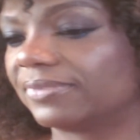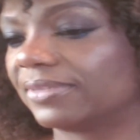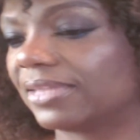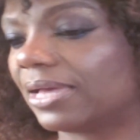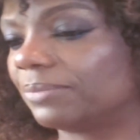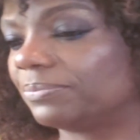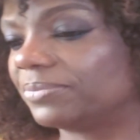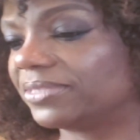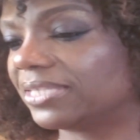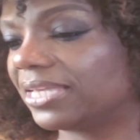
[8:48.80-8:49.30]

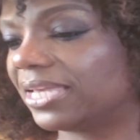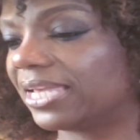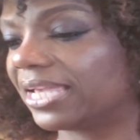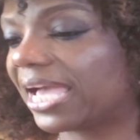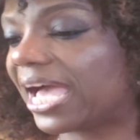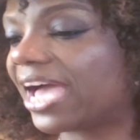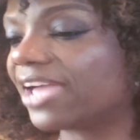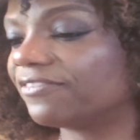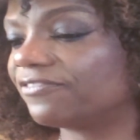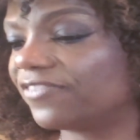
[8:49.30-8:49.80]
I'm saying.
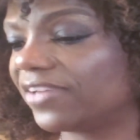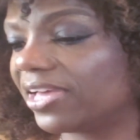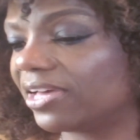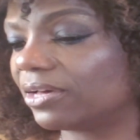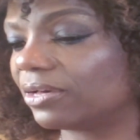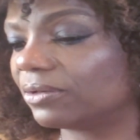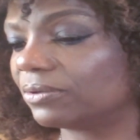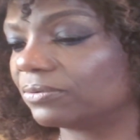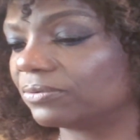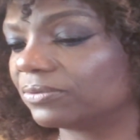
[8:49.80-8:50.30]
I
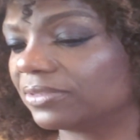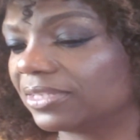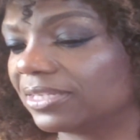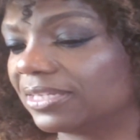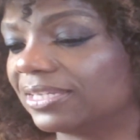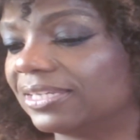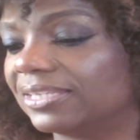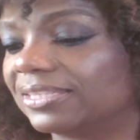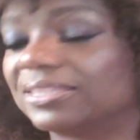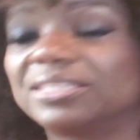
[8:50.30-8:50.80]
found
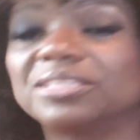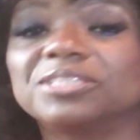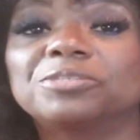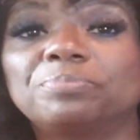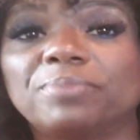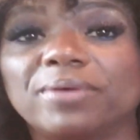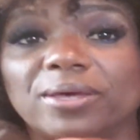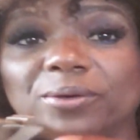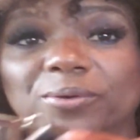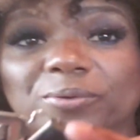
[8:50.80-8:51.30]
this
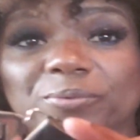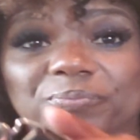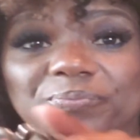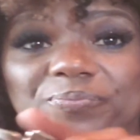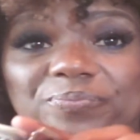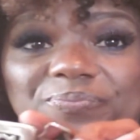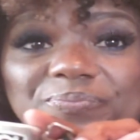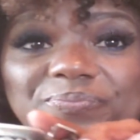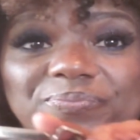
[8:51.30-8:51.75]
belt.